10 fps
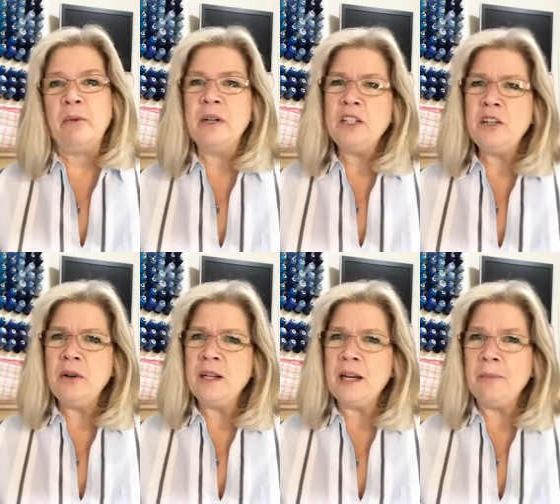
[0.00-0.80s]
but once you
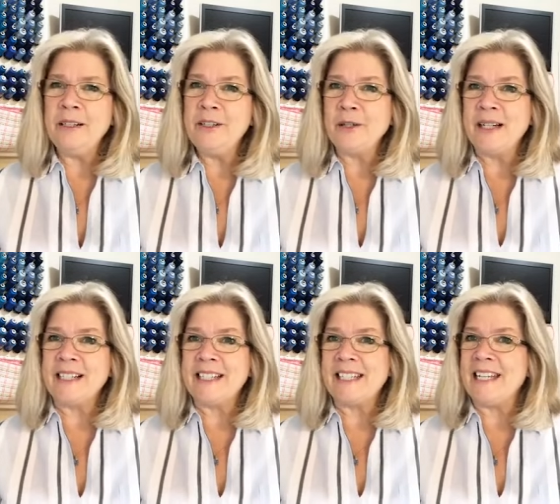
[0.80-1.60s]
know a couple of
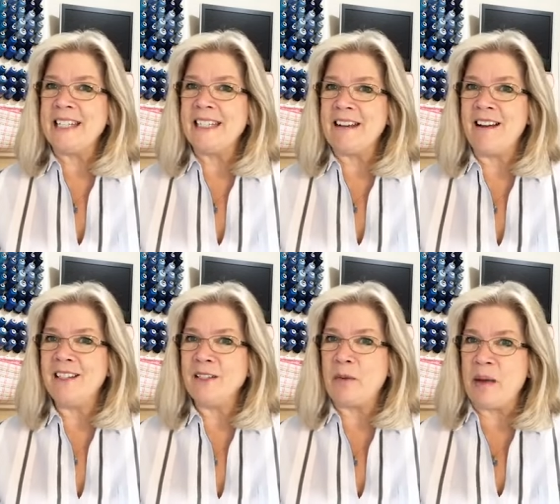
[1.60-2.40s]
tricks, it's
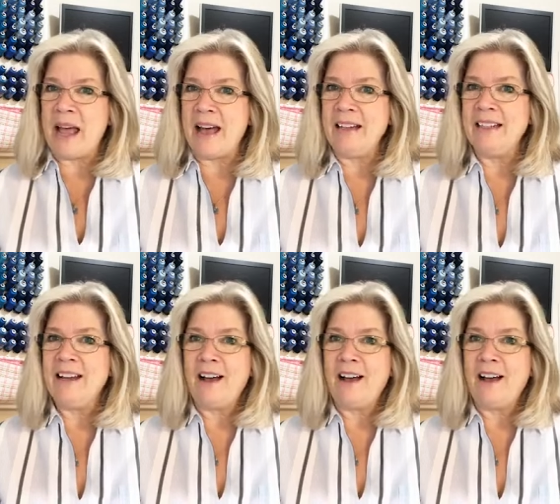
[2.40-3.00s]
not so bad.